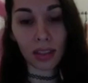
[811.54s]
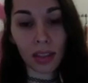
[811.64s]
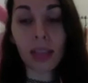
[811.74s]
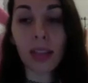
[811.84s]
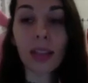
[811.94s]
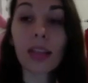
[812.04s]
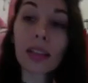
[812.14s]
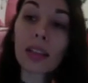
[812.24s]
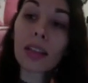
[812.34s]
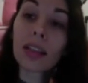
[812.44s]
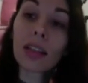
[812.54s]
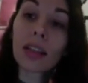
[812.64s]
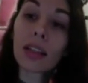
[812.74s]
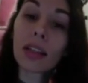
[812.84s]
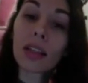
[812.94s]

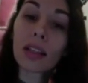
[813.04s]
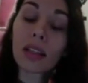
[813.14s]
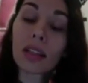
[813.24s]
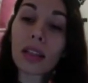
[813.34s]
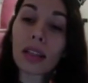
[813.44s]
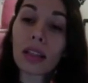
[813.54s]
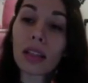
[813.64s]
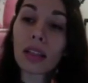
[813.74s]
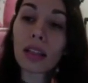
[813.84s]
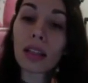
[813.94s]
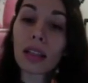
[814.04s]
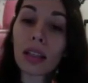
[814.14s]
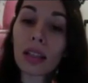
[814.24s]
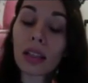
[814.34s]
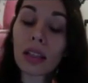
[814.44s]

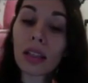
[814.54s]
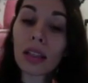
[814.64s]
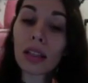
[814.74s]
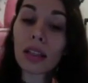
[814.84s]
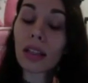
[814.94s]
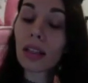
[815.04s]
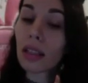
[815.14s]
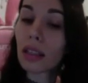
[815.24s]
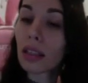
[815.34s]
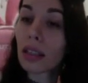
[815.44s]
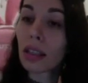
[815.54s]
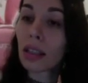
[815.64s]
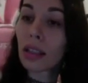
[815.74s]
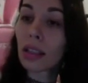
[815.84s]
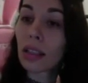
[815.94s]

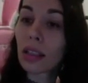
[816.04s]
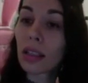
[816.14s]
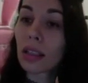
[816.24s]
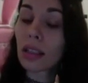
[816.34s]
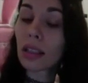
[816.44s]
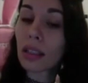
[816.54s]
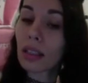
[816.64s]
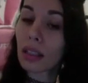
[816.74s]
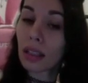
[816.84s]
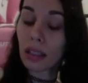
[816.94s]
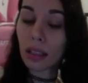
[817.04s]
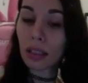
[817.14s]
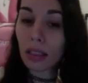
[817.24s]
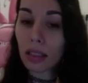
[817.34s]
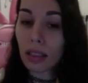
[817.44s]
(not speaking)